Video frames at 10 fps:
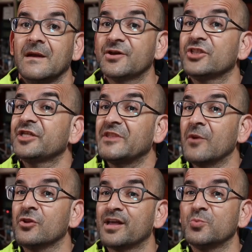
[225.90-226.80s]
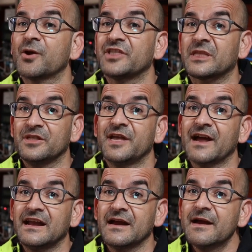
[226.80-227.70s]
These will be the points to
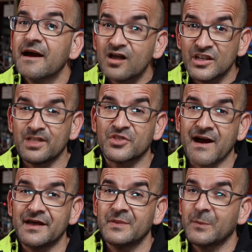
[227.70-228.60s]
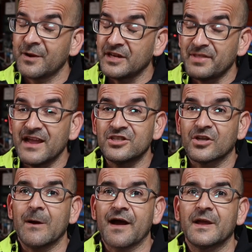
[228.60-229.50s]
check, and it is very important that
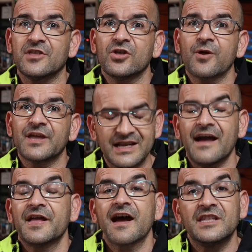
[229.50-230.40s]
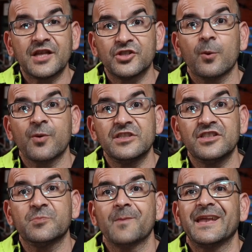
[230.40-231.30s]
you know how to locate and access all of
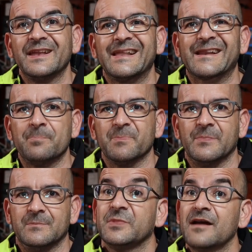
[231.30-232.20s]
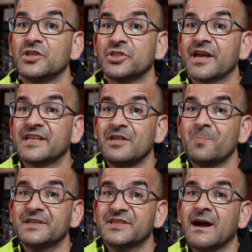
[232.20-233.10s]
them quickly. If the
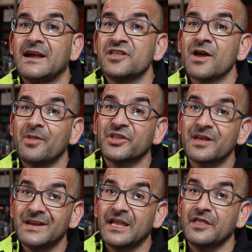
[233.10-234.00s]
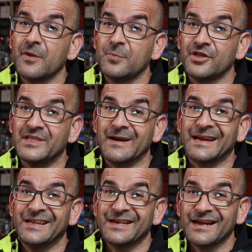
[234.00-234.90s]
engine was running, there is an additional
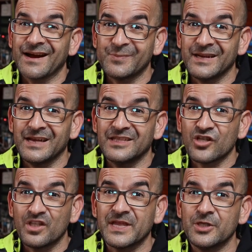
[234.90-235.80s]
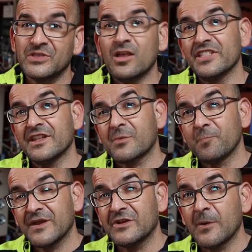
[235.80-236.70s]
possibility, which is that it is spitting
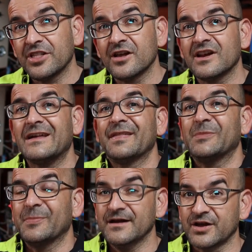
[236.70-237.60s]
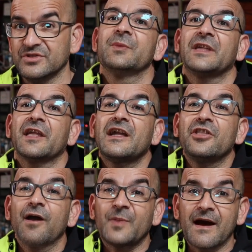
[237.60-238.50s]
cooling water in. If water
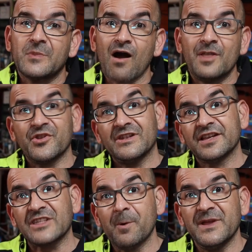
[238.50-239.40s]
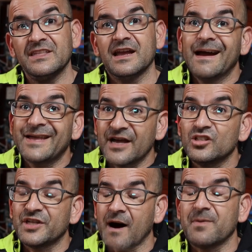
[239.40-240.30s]
has stopped coming out of the exhaust, that
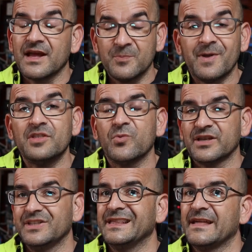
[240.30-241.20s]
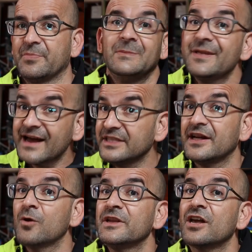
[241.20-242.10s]
our main possibility. That's
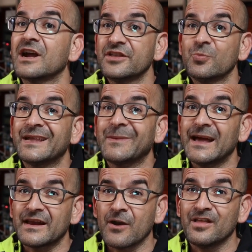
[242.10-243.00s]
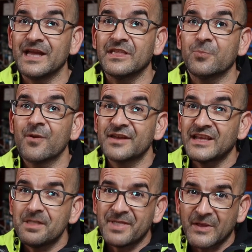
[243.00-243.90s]
the only case where the recommendation would be
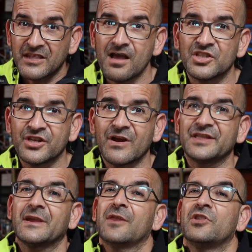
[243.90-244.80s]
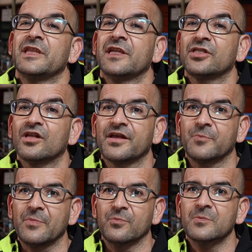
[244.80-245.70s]
to stop the engine until you've fixed it.
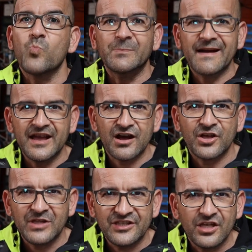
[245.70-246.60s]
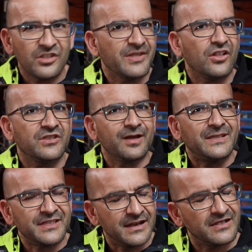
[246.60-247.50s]
In any other case, it is
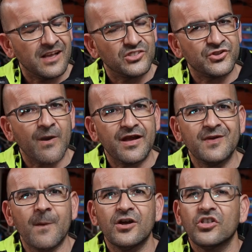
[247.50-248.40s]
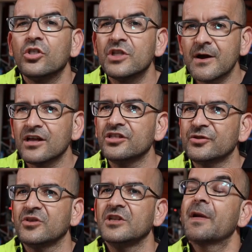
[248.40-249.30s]
best to keep the engine running or even start it if
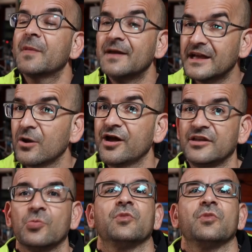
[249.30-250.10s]
it was not already running.